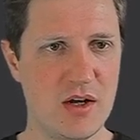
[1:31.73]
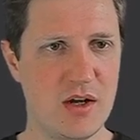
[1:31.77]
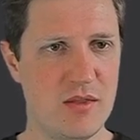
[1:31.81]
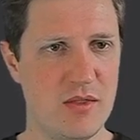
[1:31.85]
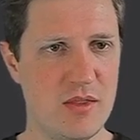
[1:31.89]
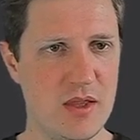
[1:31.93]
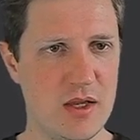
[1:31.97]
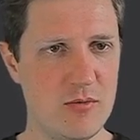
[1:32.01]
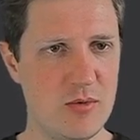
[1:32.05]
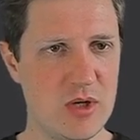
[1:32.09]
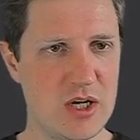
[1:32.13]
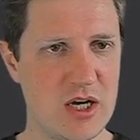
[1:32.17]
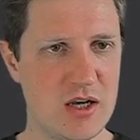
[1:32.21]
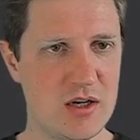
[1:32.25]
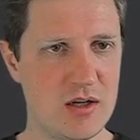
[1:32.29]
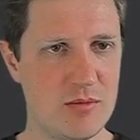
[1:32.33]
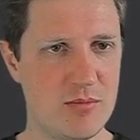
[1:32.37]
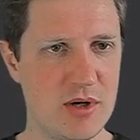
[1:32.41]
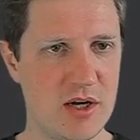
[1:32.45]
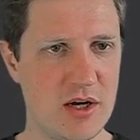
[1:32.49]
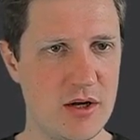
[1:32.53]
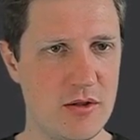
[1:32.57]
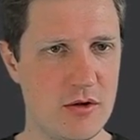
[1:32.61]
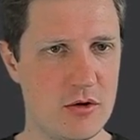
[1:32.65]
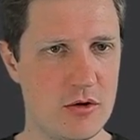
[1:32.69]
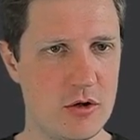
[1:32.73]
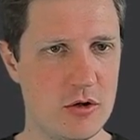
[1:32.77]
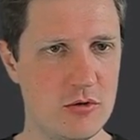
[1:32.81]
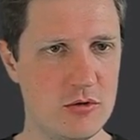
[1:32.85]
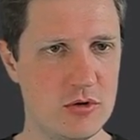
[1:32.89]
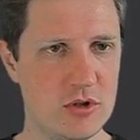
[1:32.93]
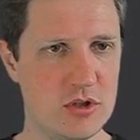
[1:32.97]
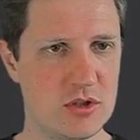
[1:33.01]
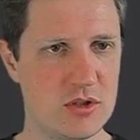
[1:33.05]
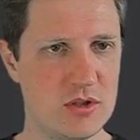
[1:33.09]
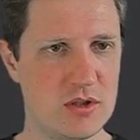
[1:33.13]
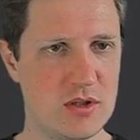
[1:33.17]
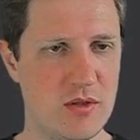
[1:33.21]
Then we can apply the
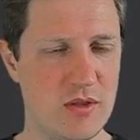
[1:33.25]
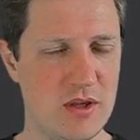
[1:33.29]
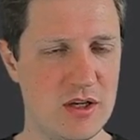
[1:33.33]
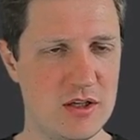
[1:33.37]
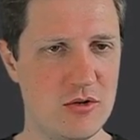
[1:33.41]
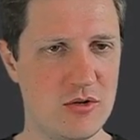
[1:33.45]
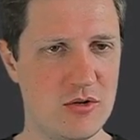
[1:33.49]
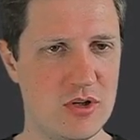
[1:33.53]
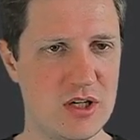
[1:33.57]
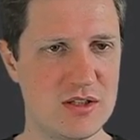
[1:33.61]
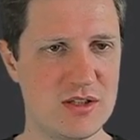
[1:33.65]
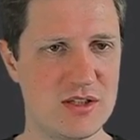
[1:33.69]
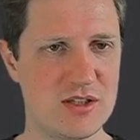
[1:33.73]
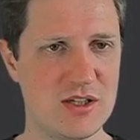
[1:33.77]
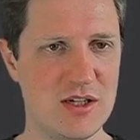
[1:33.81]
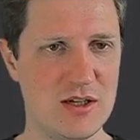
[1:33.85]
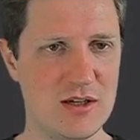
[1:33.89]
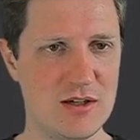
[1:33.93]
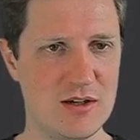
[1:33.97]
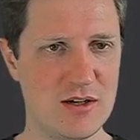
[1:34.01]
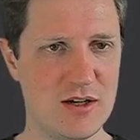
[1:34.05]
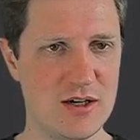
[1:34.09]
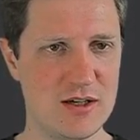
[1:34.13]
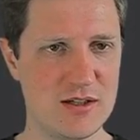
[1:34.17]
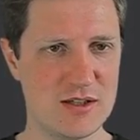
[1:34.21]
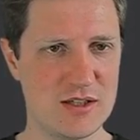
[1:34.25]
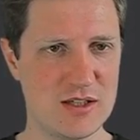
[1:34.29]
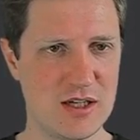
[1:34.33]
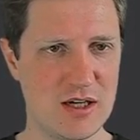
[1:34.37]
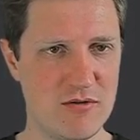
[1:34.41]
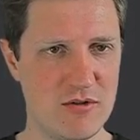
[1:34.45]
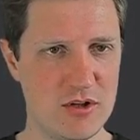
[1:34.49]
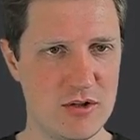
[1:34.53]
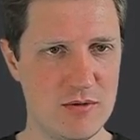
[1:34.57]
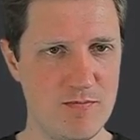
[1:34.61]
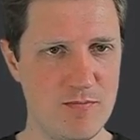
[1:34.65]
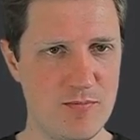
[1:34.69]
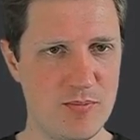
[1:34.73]
code that you can see in line
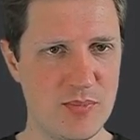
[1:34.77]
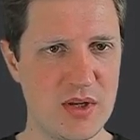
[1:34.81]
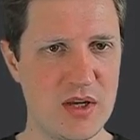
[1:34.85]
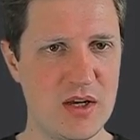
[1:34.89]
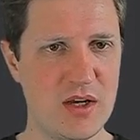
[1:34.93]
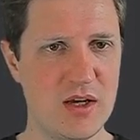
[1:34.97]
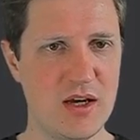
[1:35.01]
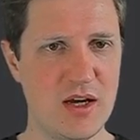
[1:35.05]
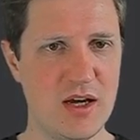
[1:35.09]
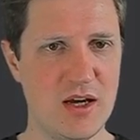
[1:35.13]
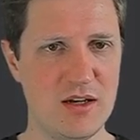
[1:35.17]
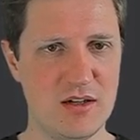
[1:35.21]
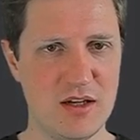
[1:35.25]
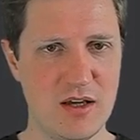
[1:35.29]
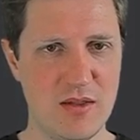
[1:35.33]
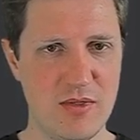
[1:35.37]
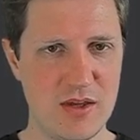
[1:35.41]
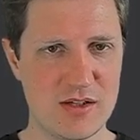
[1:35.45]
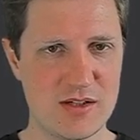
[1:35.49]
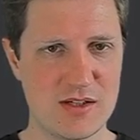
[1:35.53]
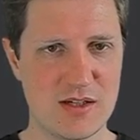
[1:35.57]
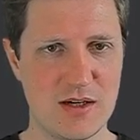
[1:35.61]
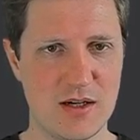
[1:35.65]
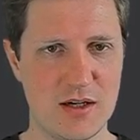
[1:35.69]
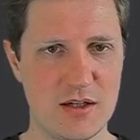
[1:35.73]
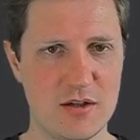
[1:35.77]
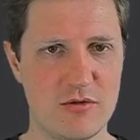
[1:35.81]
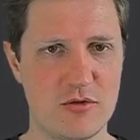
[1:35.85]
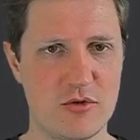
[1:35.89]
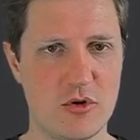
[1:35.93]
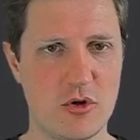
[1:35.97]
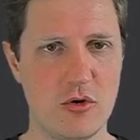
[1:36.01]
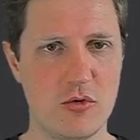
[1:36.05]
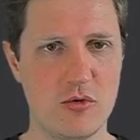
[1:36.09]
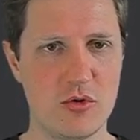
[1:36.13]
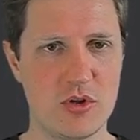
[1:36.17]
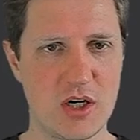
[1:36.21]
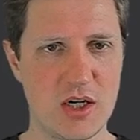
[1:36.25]
7. And in this line of
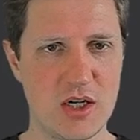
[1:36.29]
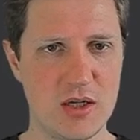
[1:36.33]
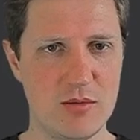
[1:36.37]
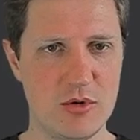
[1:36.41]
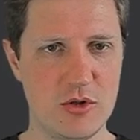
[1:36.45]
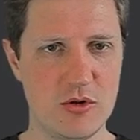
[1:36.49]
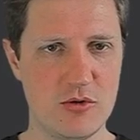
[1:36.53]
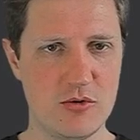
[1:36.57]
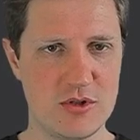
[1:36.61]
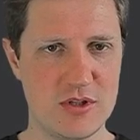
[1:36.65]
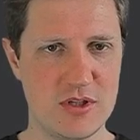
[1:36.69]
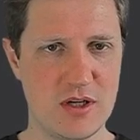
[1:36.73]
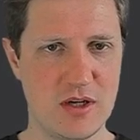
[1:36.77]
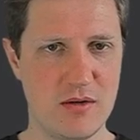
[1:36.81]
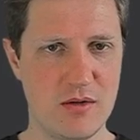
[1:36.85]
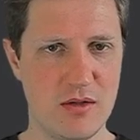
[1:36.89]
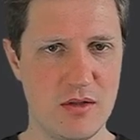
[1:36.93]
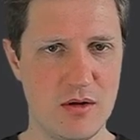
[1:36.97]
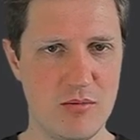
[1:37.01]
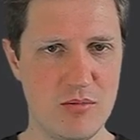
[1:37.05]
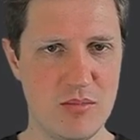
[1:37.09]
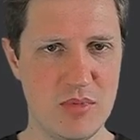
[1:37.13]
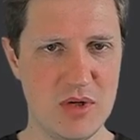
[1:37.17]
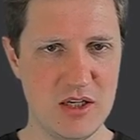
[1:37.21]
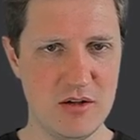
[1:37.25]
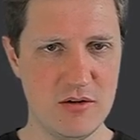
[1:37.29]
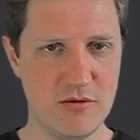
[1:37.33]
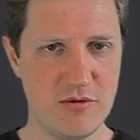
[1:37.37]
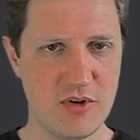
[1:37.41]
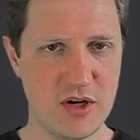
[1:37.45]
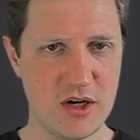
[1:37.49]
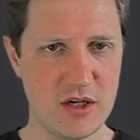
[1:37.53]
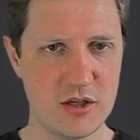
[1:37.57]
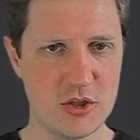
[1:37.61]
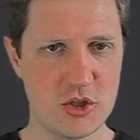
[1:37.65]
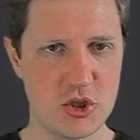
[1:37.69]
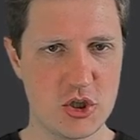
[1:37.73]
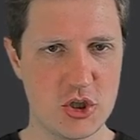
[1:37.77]
code, I'm using the mean
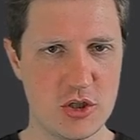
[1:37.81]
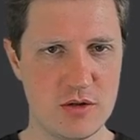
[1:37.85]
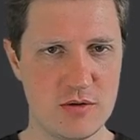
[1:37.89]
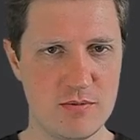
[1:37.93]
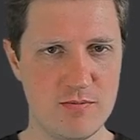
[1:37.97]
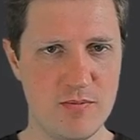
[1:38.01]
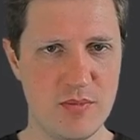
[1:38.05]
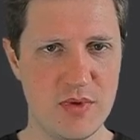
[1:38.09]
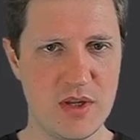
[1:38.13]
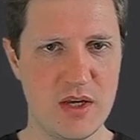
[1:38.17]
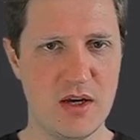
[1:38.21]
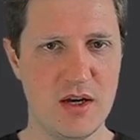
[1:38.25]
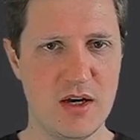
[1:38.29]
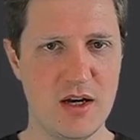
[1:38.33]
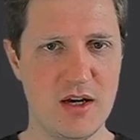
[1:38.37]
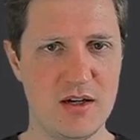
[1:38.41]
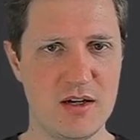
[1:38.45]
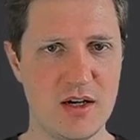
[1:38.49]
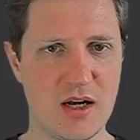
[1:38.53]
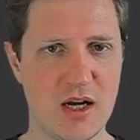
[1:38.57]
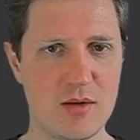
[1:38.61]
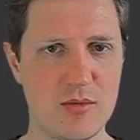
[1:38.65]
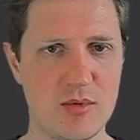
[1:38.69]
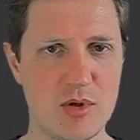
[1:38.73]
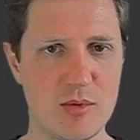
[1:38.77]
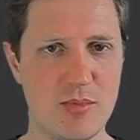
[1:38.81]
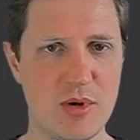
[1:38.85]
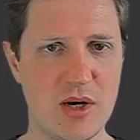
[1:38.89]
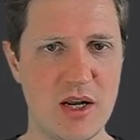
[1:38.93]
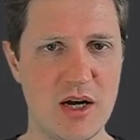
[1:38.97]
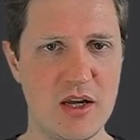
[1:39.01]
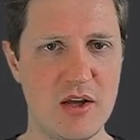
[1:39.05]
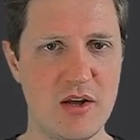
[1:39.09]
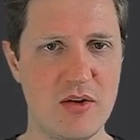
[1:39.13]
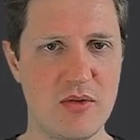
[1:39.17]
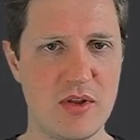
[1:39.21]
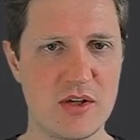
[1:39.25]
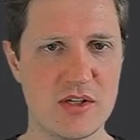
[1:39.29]
function and I'm
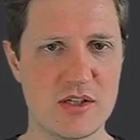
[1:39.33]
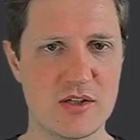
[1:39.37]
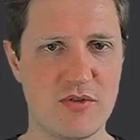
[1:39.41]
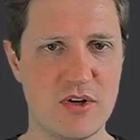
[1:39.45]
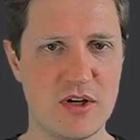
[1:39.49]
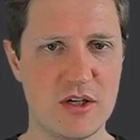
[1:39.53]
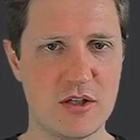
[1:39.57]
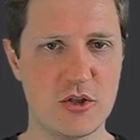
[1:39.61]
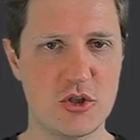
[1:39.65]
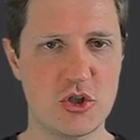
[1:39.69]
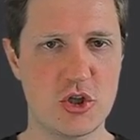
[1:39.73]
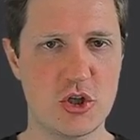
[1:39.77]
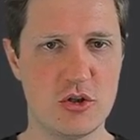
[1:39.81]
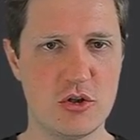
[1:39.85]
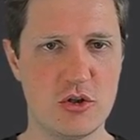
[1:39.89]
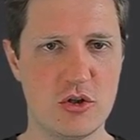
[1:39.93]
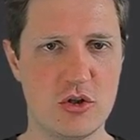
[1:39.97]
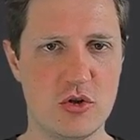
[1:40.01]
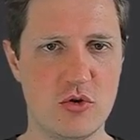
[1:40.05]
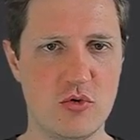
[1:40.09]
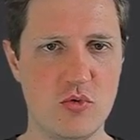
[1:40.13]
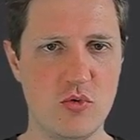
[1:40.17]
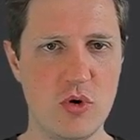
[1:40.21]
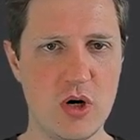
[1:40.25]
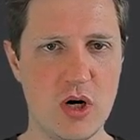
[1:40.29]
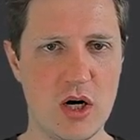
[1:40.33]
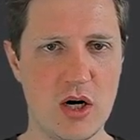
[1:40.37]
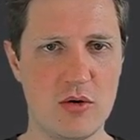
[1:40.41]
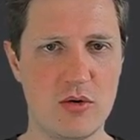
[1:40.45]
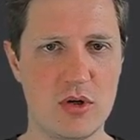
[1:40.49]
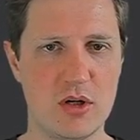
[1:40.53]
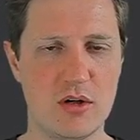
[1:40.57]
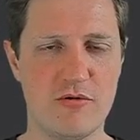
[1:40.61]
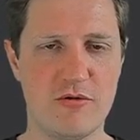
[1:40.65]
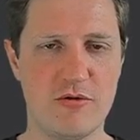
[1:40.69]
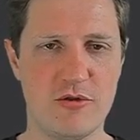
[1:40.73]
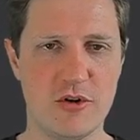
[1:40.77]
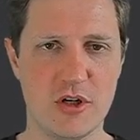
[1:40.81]
applying this function to
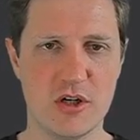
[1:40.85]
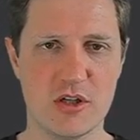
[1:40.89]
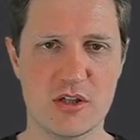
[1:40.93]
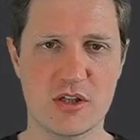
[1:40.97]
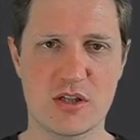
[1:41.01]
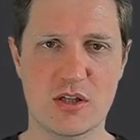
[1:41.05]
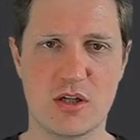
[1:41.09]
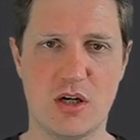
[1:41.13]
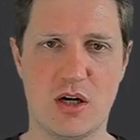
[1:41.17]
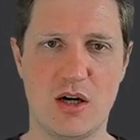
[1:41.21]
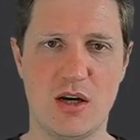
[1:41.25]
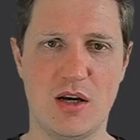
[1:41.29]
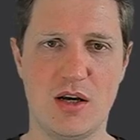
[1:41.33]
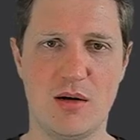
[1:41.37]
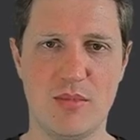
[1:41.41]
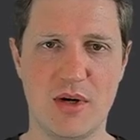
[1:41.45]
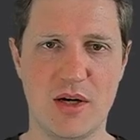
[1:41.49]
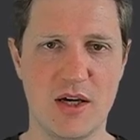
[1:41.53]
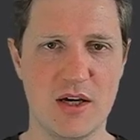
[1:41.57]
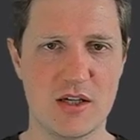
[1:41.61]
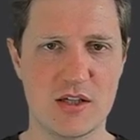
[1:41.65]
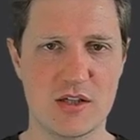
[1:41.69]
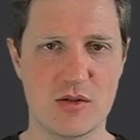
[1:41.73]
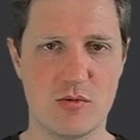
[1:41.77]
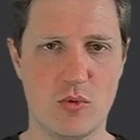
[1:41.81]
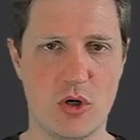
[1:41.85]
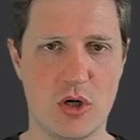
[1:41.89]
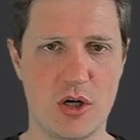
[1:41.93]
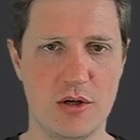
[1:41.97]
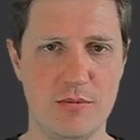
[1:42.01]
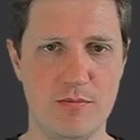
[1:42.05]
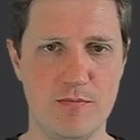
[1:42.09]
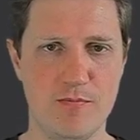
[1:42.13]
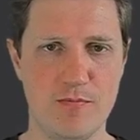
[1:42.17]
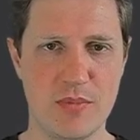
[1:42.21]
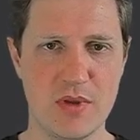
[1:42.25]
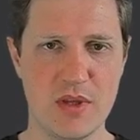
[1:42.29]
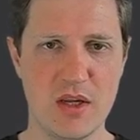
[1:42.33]
our first column x1.